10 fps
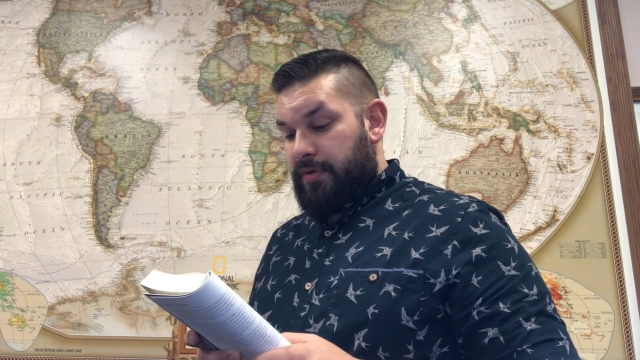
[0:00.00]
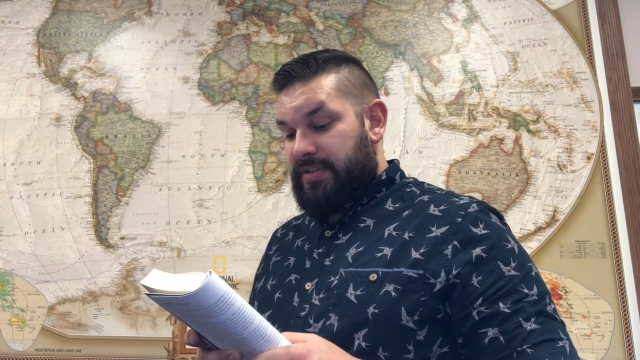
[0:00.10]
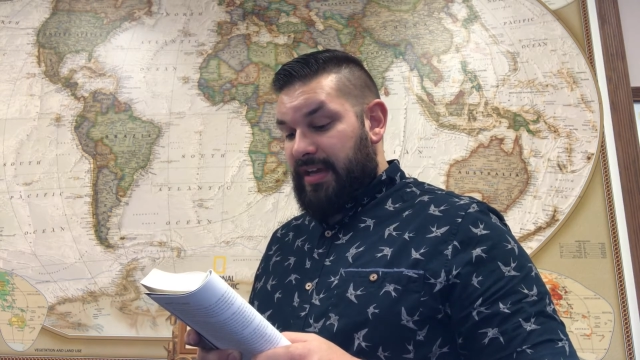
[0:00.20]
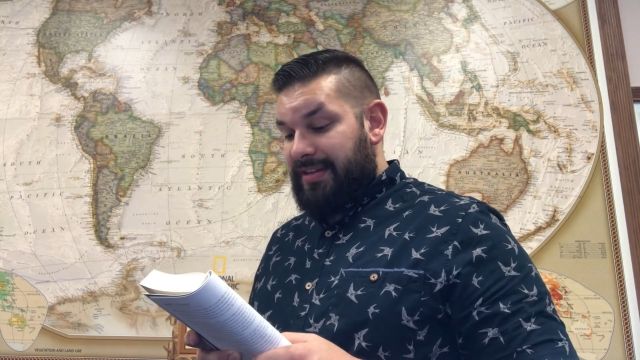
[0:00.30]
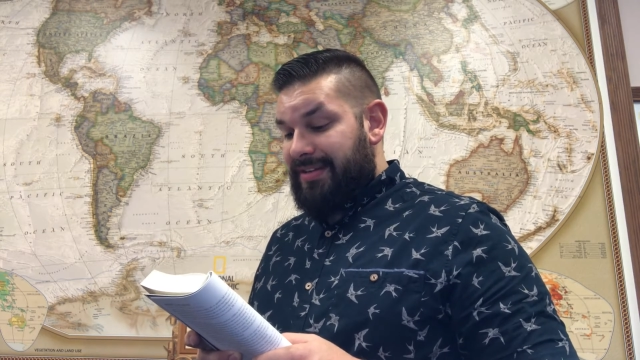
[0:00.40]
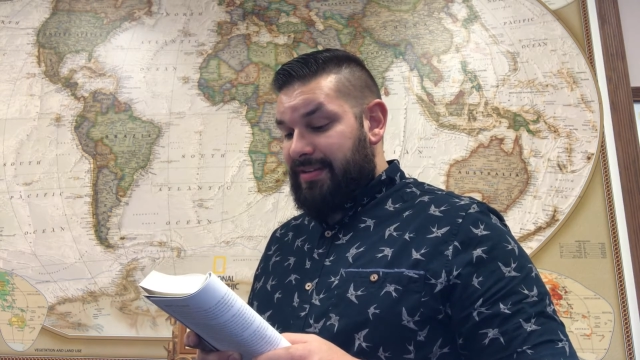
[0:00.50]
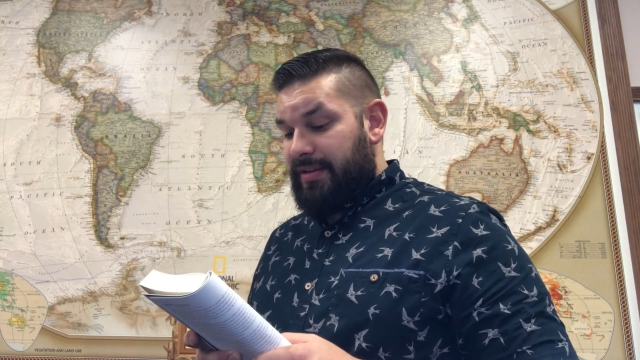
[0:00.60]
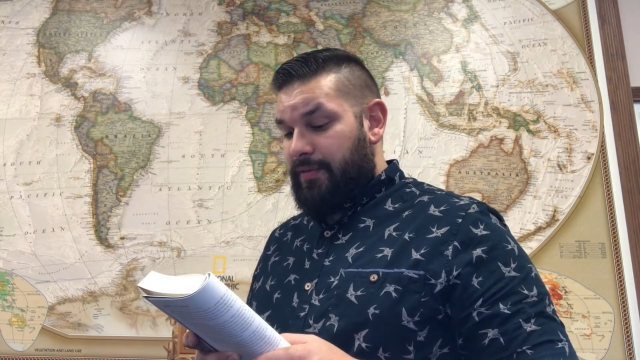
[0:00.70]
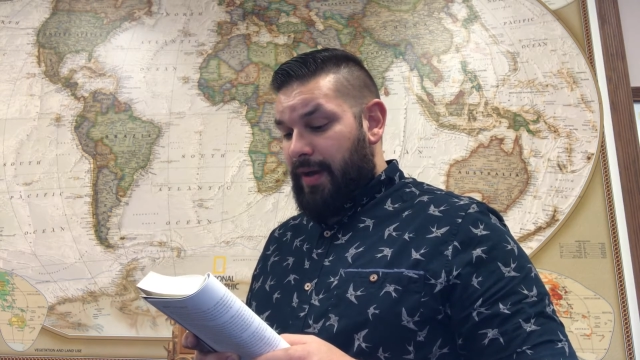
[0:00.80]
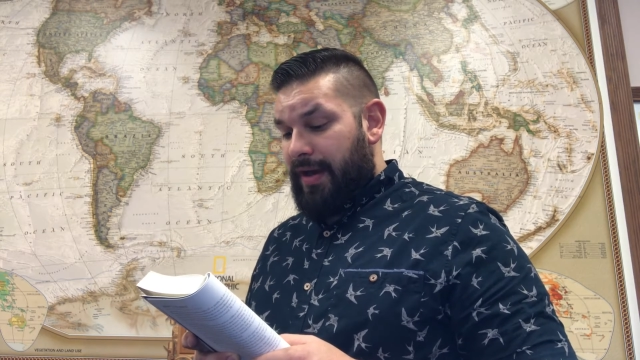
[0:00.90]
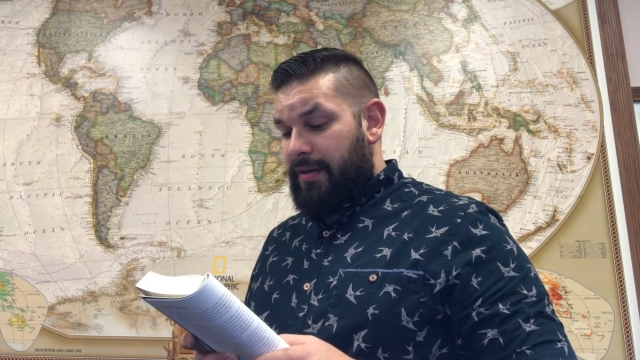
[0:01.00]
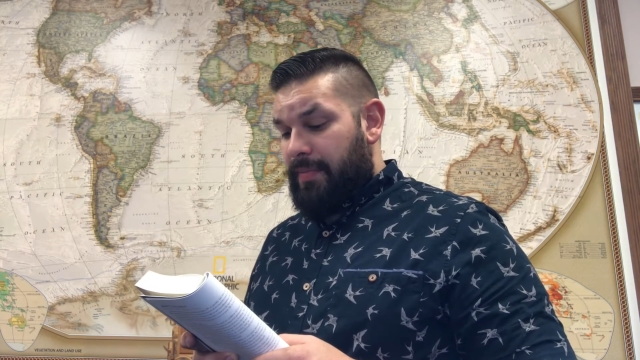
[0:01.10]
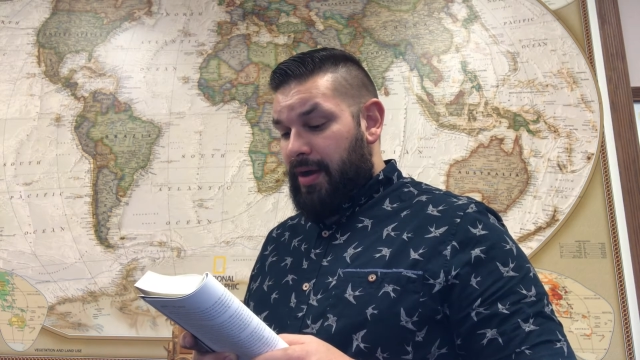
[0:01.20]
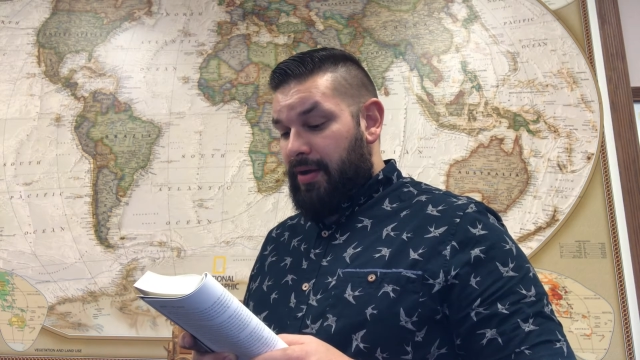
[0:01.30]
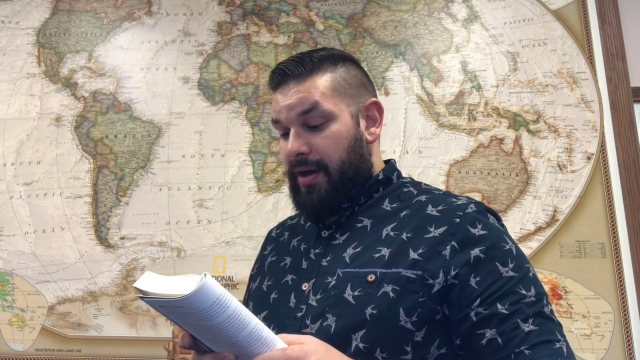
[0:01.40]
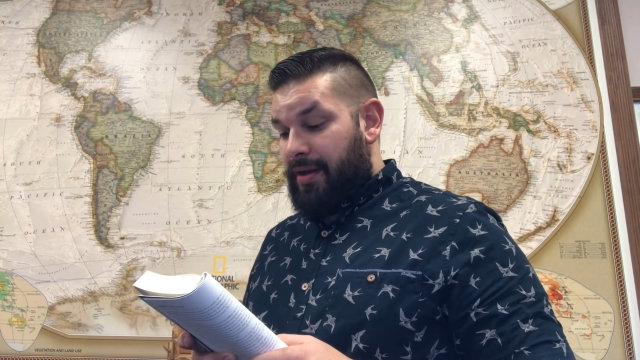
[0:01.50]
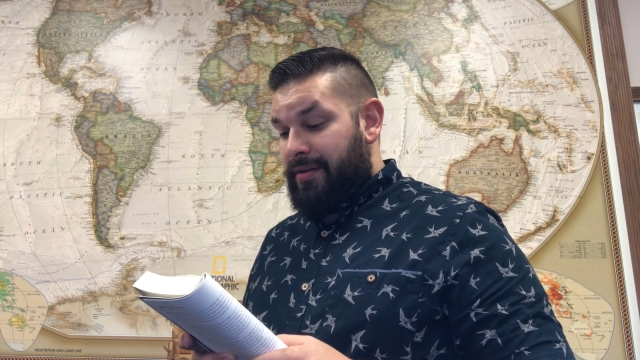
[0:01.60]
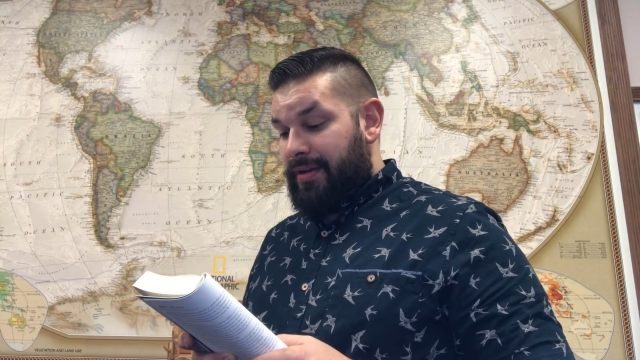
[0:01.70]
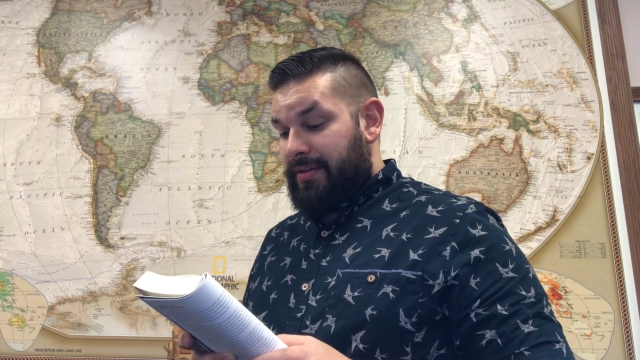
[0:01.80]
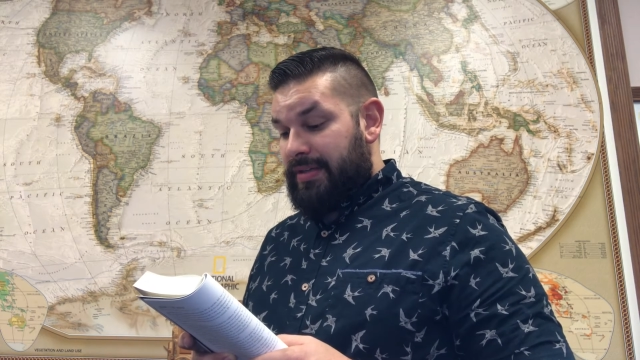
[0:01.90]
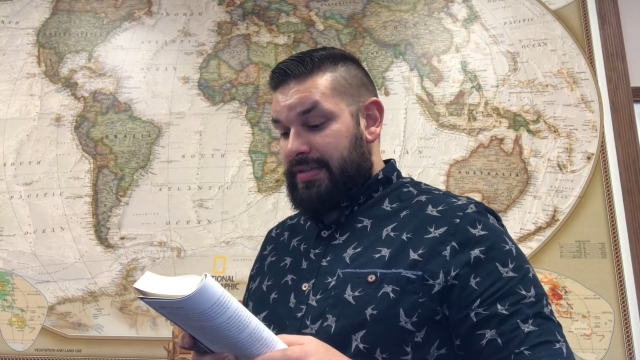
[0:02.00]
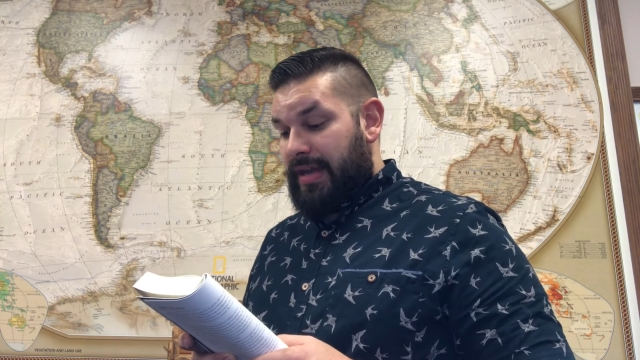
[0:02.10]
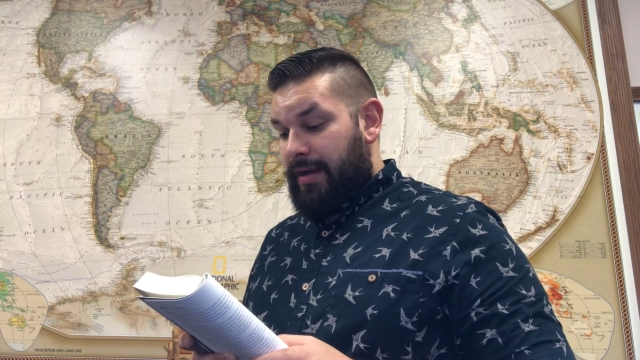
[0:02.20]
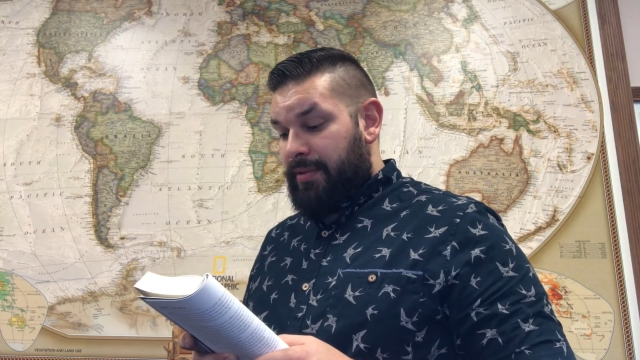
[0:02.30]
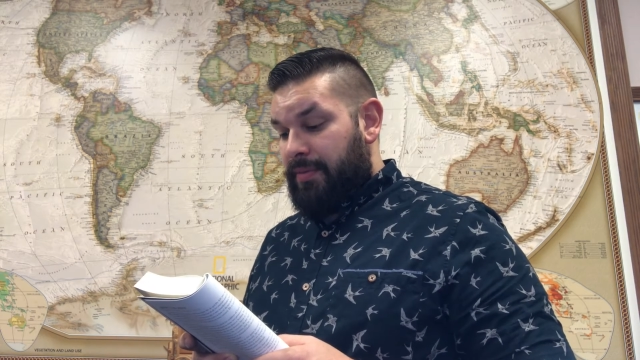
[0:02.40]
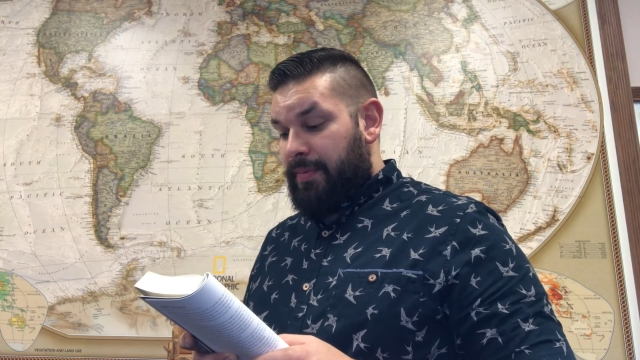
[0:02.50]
technically right about honoring the Sabbath,